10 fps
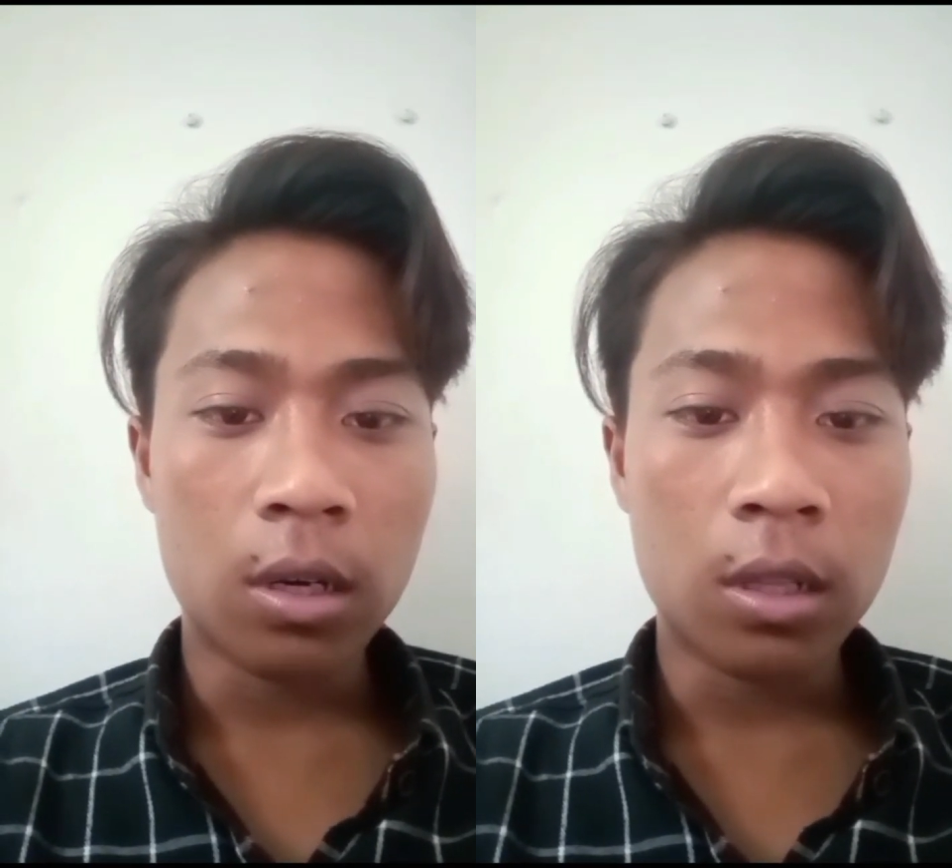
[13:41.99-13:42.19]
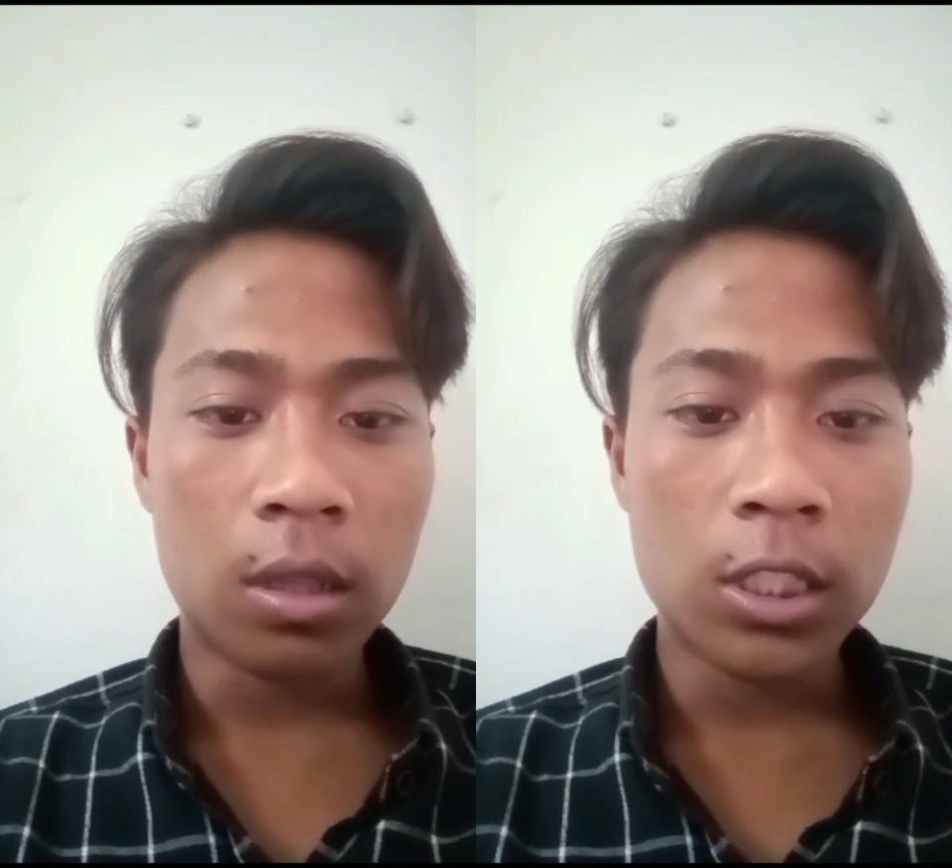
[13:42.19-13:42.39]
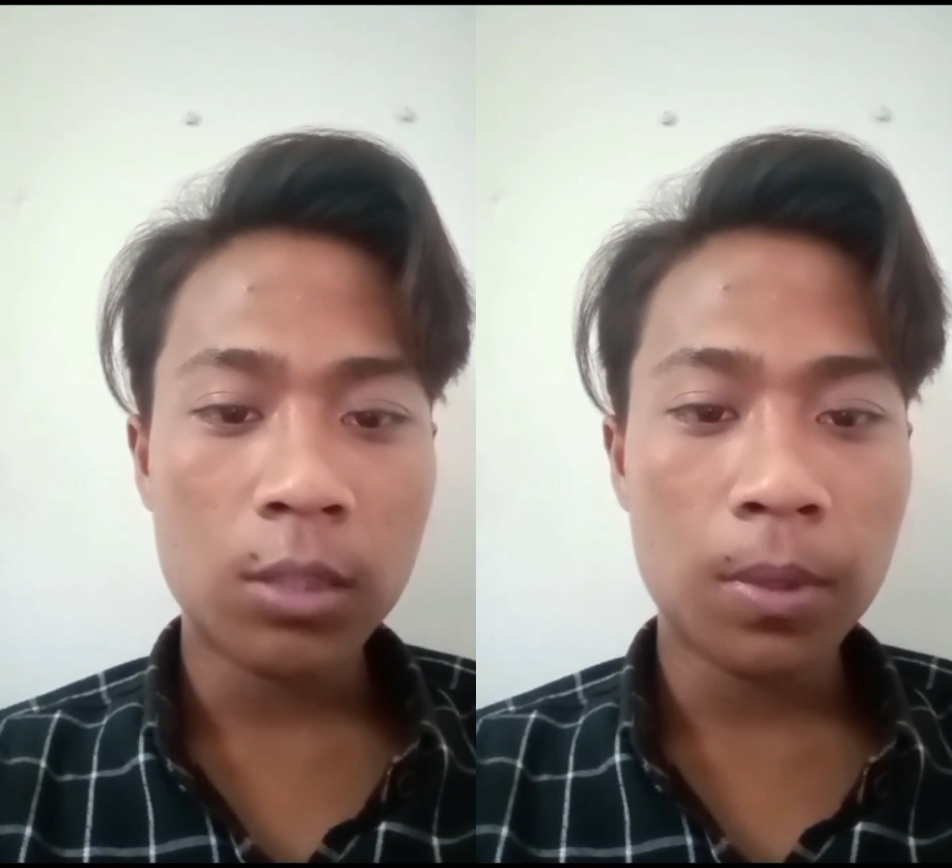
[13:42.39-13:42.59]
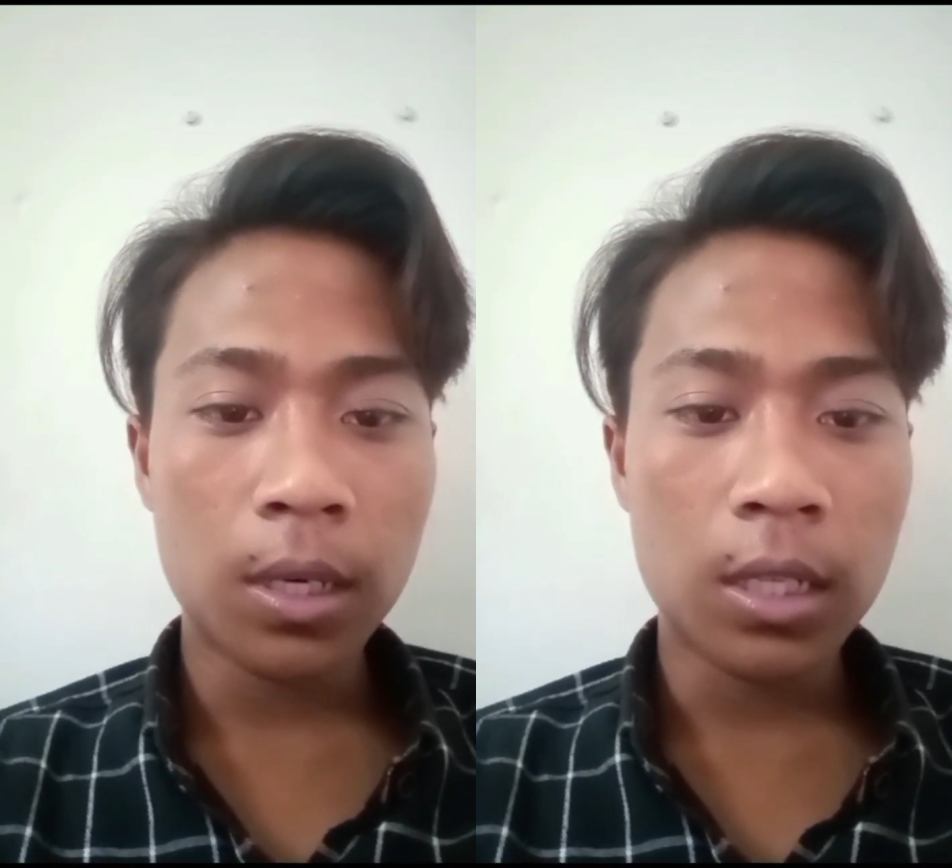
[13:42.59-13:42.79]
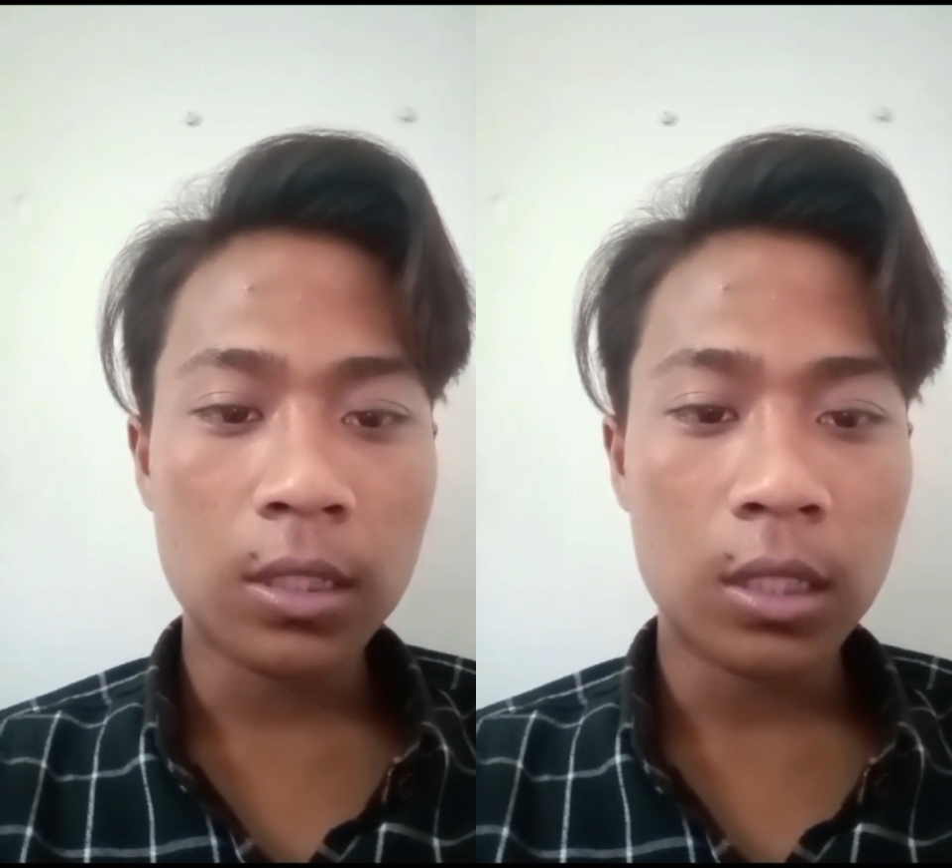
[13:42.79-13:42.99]
the speed and
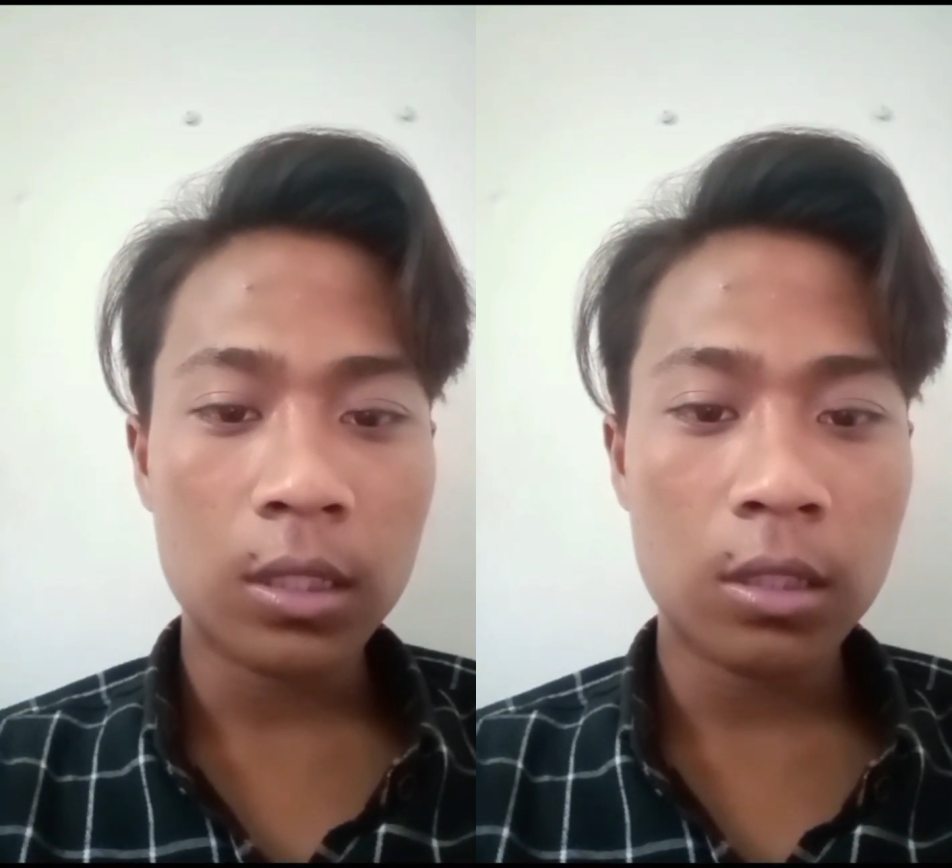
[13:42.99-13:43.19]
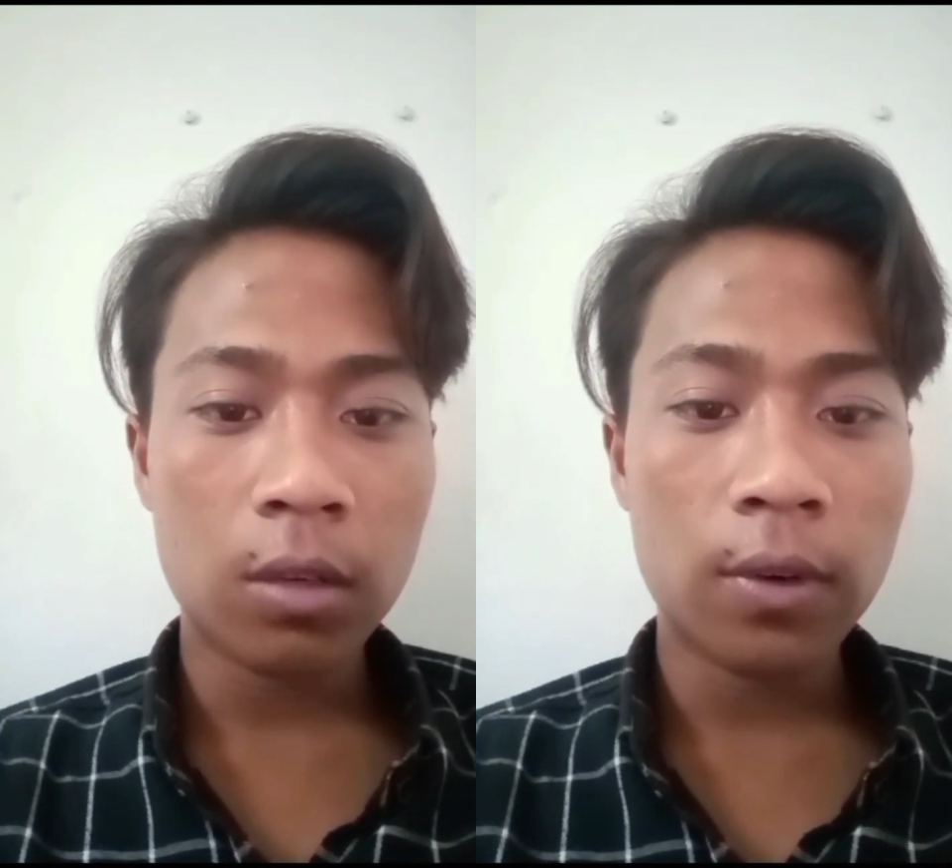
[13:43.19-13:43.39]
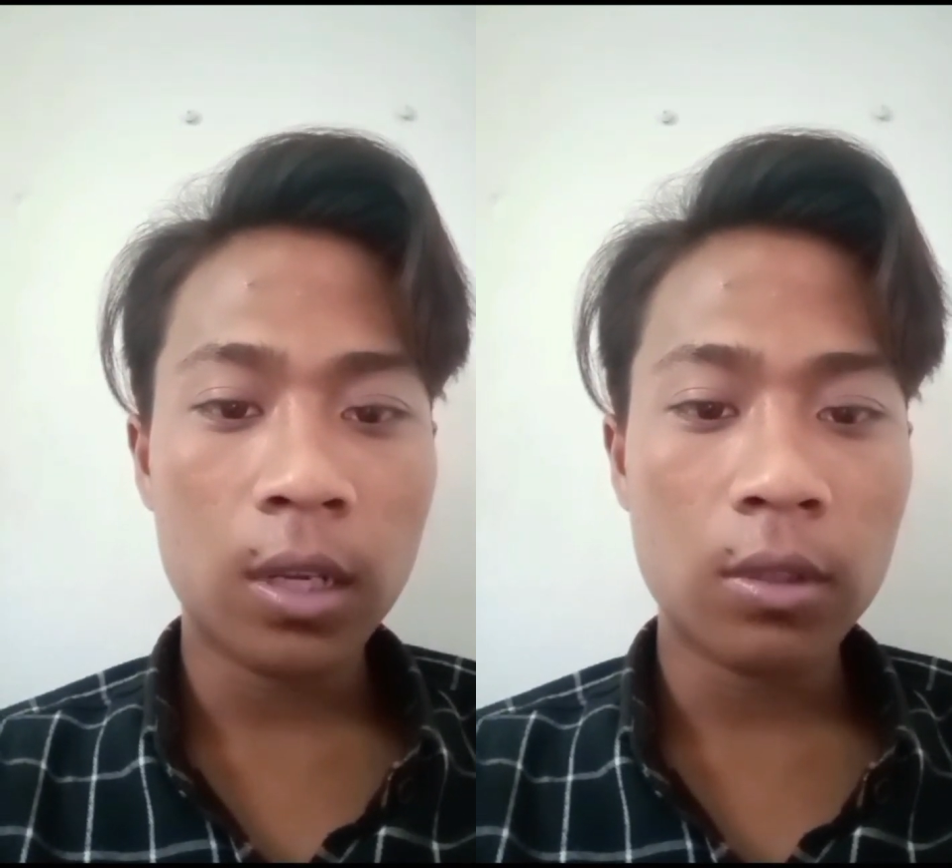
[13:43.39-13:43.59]
success of language